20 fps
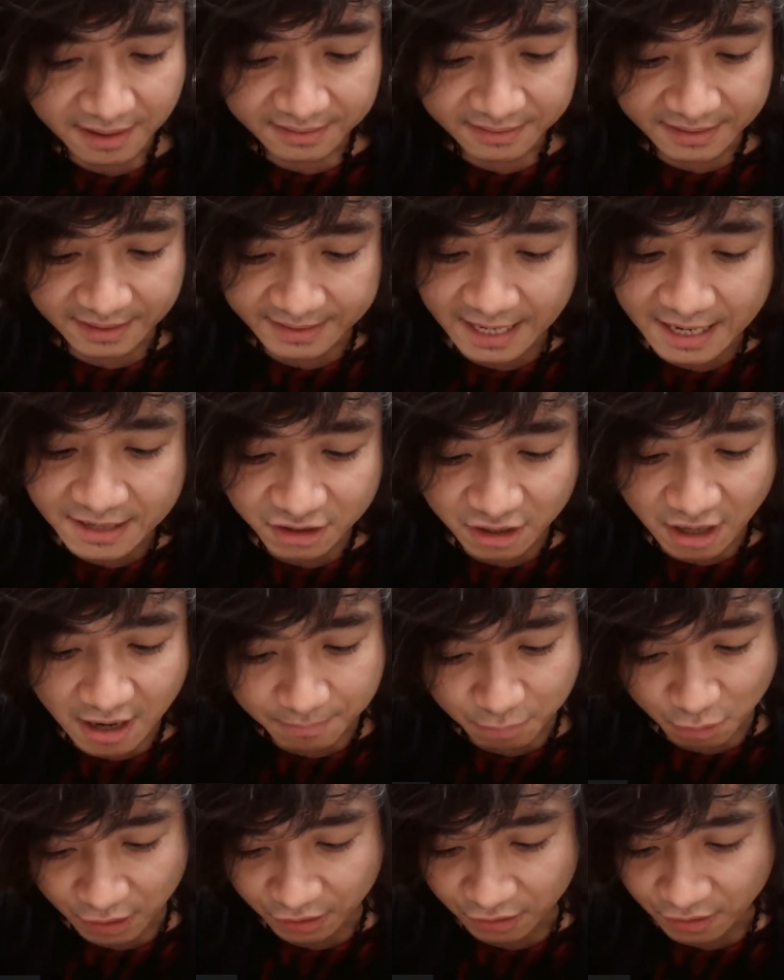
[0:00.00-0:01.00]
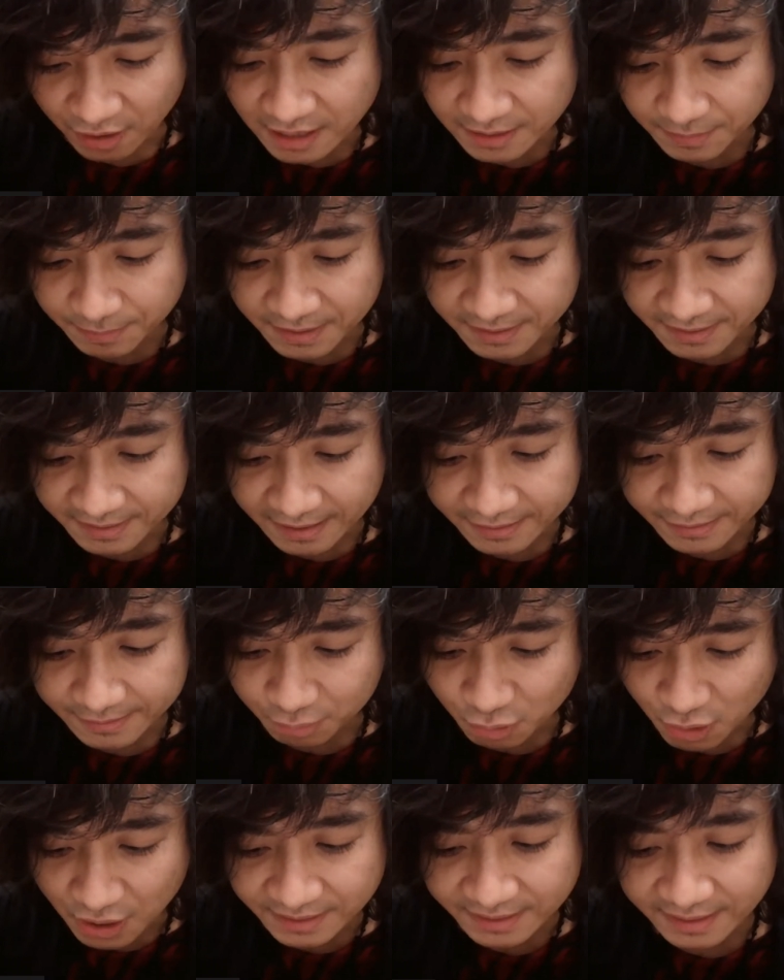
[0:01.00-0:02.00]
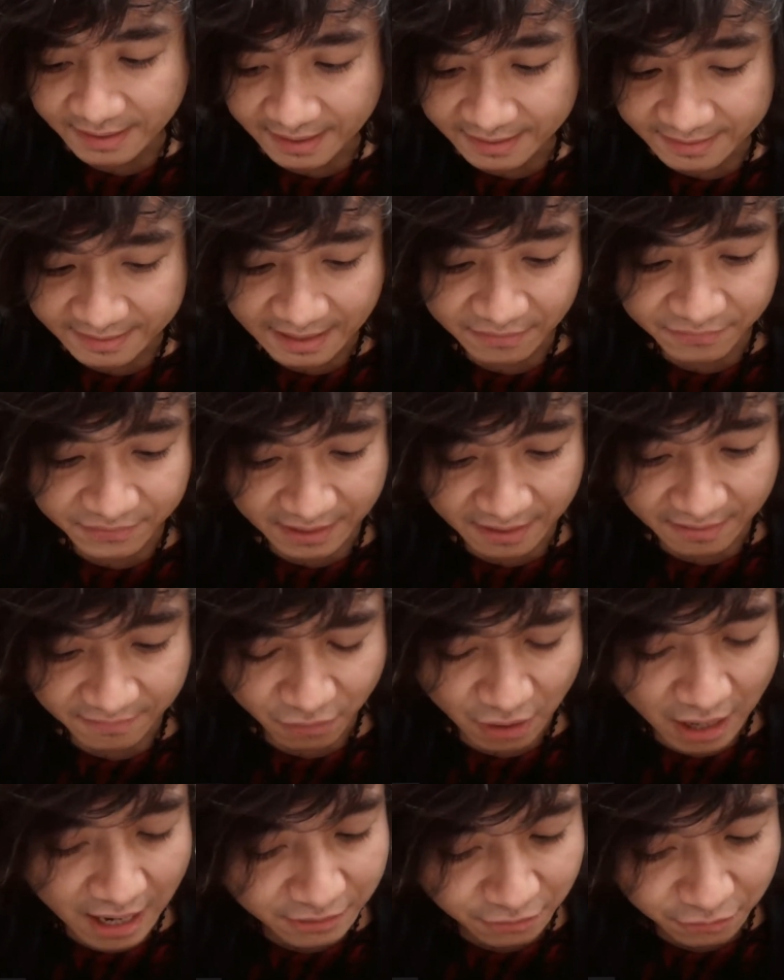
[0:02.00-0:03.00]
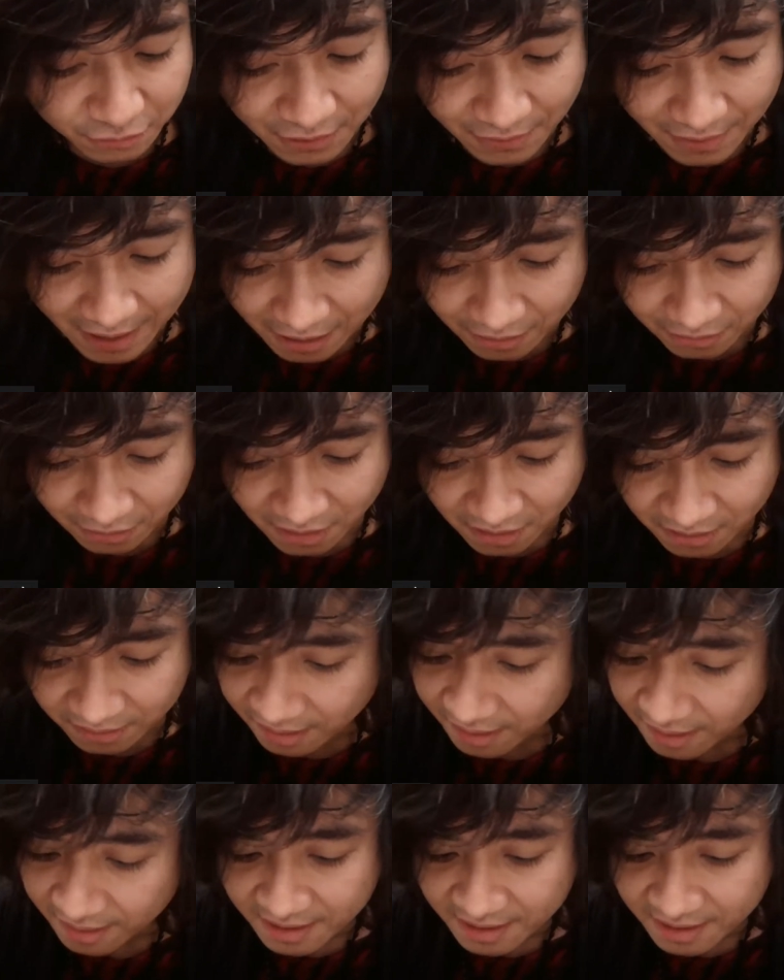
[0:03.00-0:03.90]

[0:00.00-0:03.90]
The tense operator has been set to present indefinite for I don't know how long.